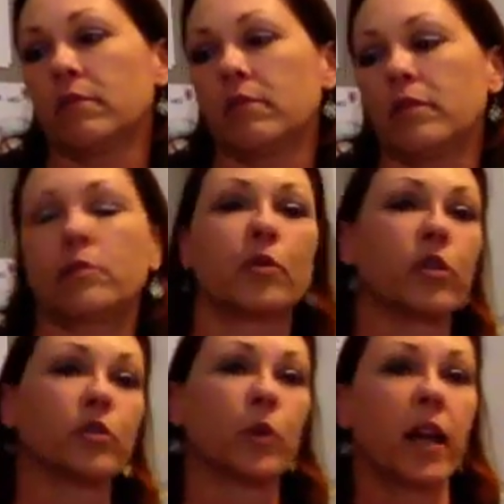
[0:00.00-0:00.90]
There's more
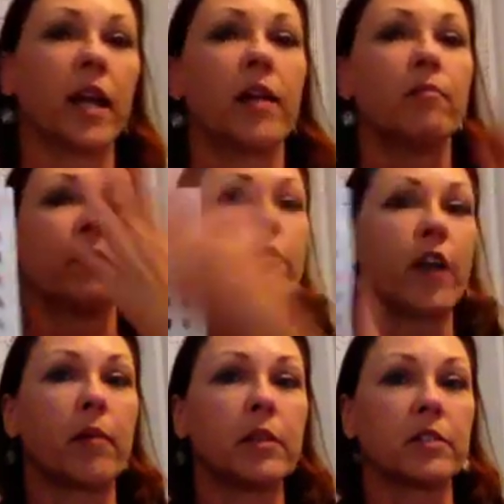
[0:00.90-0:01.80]
than 20.
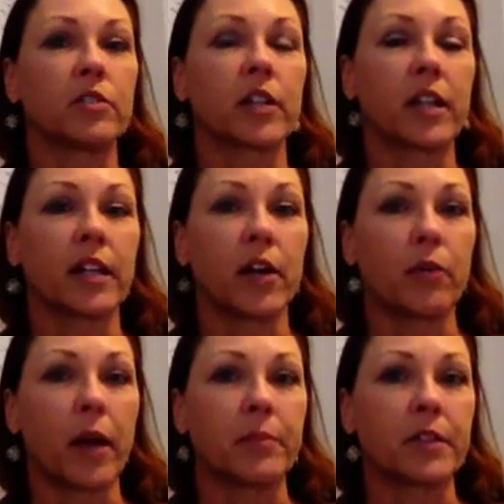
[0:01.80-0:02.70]
Fabulous looking nail
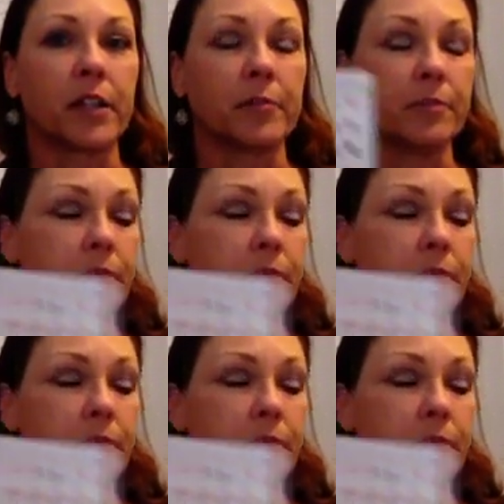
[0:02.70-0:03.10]
wraps there.